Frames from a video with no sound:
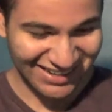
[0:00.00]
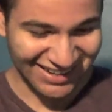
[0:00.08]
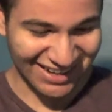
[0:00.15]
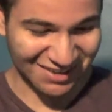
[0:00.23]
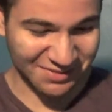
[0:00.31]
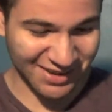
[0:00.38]

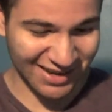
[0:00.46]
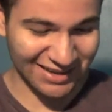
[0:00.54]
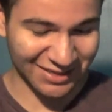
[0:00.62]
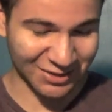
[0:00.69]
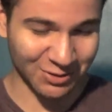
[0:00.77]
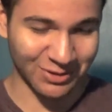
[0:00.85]
I'm kind
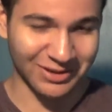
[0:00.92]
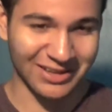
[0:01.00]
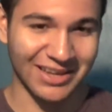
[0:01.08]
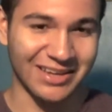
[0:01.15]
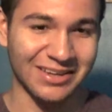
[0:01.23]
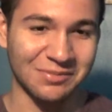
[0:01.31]
of throwing
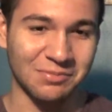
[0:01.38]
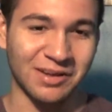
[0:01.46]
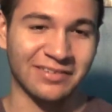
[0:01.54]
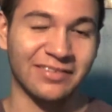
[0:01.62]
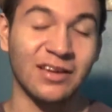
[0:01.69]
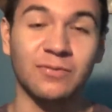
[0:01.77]
like
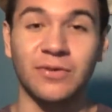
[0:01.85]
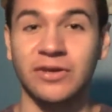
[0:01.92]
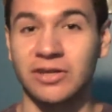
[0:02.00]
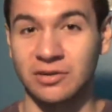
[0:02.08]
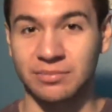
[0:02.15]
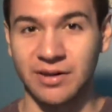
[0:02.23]
myself
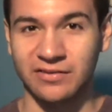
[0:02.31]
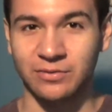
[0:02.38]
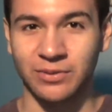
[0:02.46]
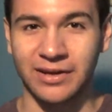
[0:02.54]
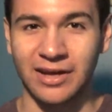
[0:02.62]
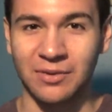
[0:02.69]
under the bus
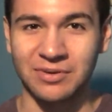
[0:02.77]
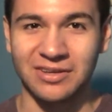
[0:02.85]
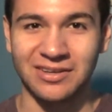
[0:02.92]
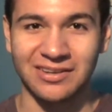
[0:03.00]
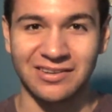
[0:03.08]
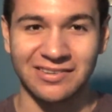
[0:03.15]
right now
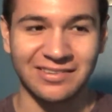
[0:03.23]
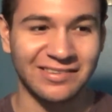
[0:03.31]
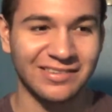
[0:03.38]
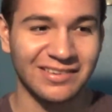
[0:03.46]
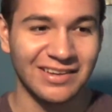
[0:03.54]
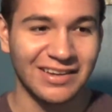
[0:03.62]

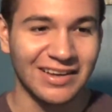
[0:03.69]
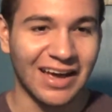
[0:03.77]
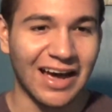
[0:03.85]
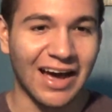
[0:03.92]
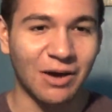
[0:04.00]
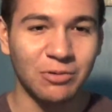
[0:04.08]
because
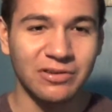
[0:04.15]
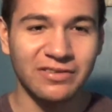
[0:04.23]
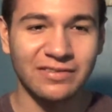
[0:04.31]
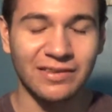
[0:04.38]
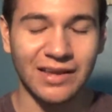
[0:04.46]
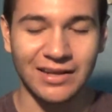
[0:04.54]
I
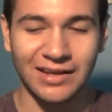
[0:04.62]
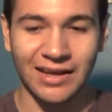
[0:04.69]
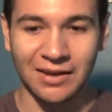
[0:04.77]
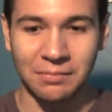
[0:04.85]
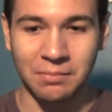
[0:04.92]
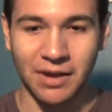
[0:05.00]
was in
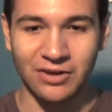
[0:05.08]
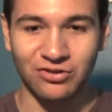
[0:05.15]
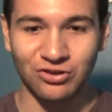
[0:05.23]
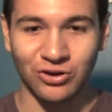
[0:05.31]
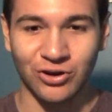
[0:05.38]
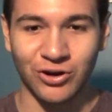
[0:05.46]
like a
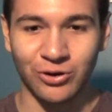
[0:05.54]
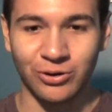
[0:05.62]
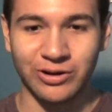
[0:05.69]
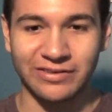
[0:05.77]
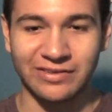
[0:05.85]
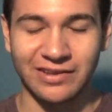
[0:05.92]
major
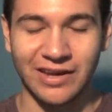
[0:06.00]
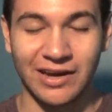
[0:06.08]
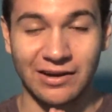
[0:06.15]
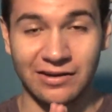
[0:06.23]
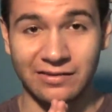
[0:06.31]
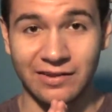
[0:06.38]
hurry to
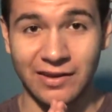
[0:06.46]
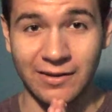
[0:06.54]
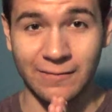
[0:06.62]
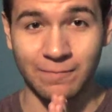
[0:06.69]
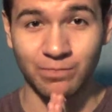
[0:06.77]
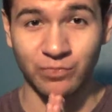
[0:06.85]
kind of just
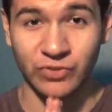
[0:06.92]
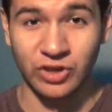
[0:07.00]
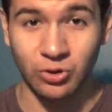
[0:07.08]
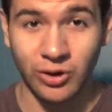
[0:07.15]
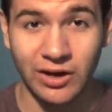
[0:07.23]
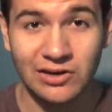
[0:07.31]
like
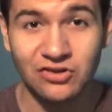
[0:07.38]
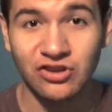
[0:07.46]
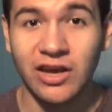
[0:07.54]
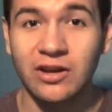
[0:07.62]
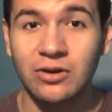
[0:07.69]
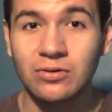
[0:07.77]
create a
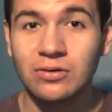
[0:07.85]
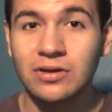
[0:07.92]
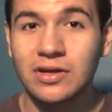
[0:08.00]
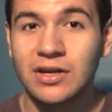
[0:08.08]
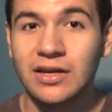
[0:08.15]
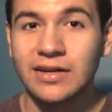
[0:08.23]
channel
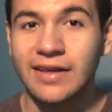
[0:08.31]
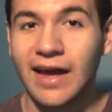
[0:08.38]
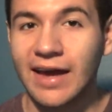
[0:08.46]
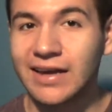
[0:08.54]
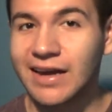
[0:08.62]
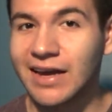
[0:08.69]
that
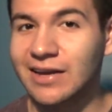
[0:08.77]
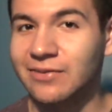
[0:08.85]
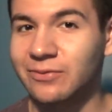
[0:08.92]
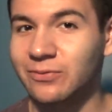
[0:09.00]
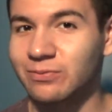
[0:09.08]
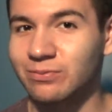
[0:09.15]
I kind of